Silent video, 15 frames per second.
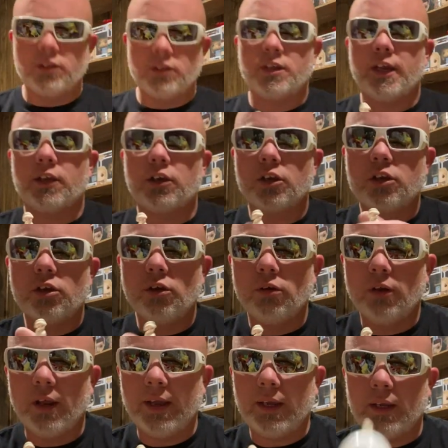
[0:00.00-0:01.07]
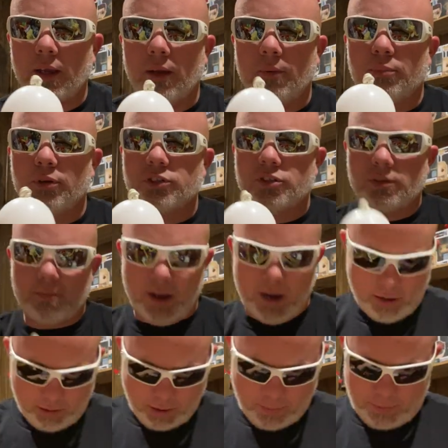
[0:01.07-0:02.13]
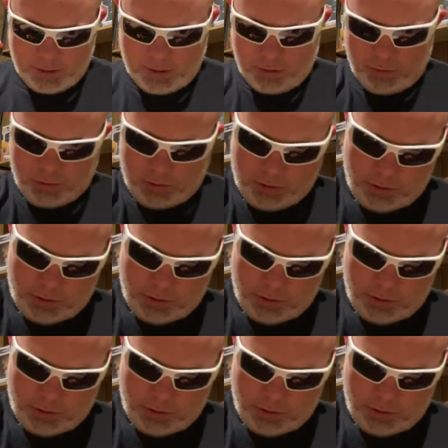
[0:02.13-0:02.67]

Take your Q-link and push some air up into it,